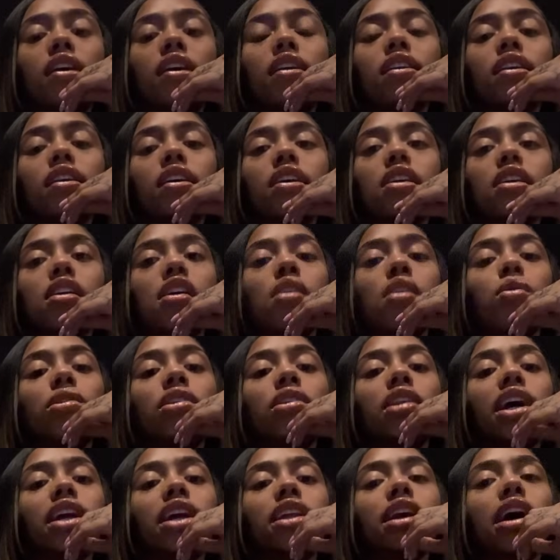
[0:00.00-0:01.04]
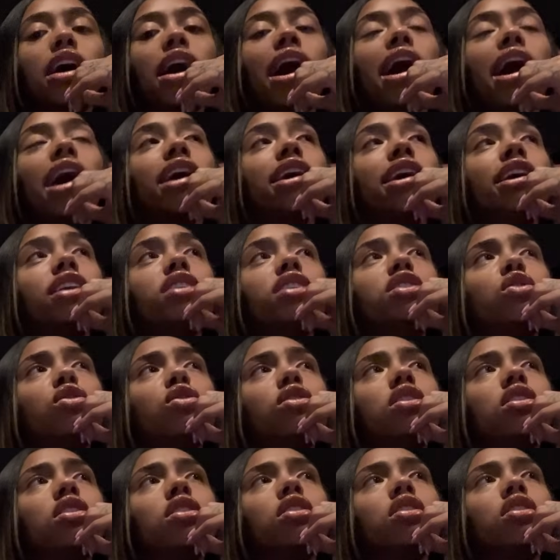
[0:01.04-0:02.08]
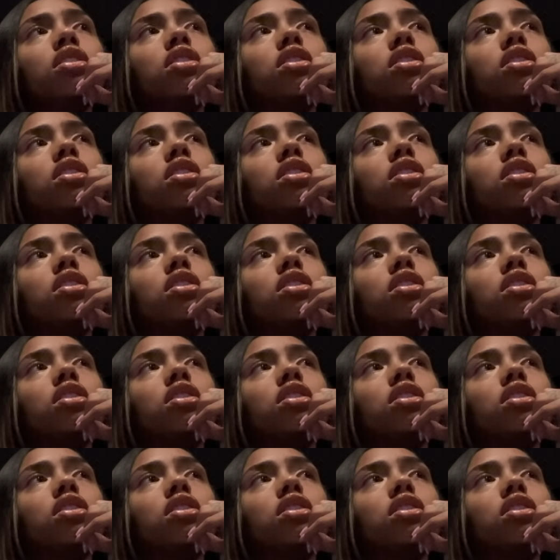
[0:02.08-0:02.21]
And then I would like the ahi tuna.